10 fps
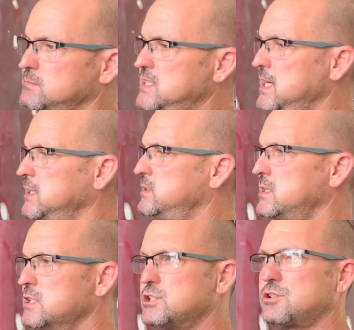dings,
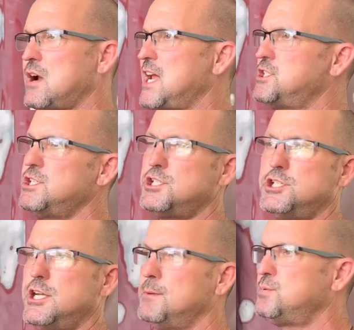scratches,
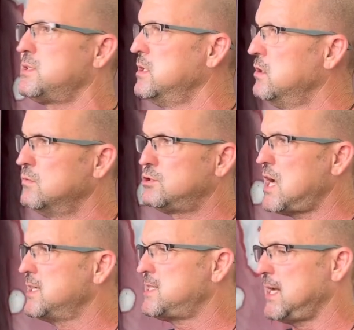chips. We're
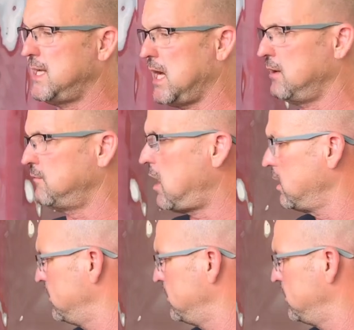trying to take care of all